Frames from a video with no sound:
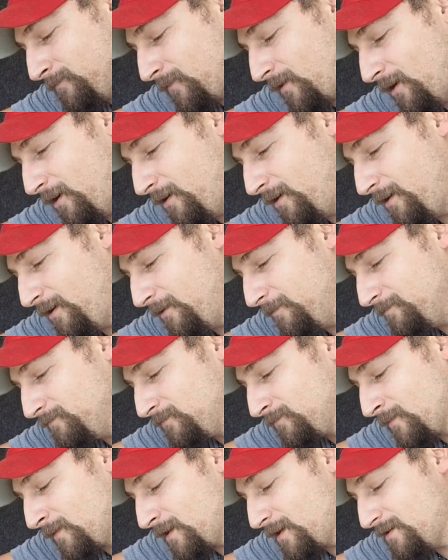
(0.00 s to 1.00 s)

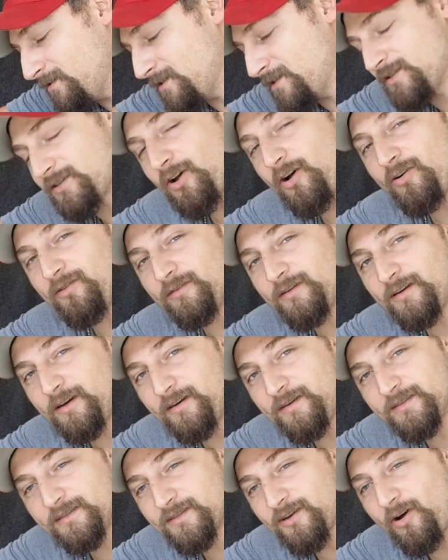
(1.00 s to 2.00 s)
Because it's
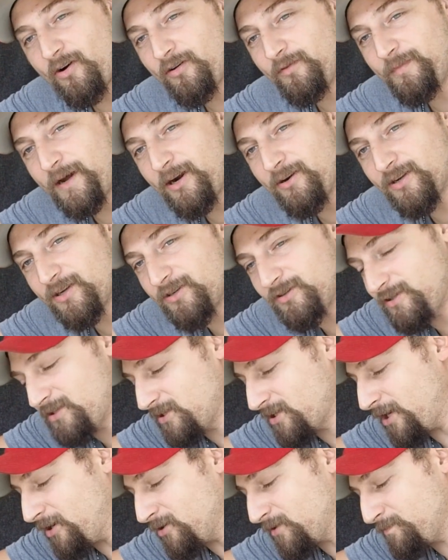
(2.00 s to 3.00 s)
all about a good
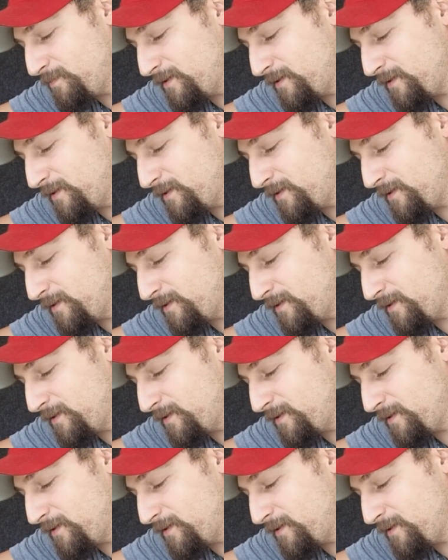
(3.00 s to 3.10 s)
sales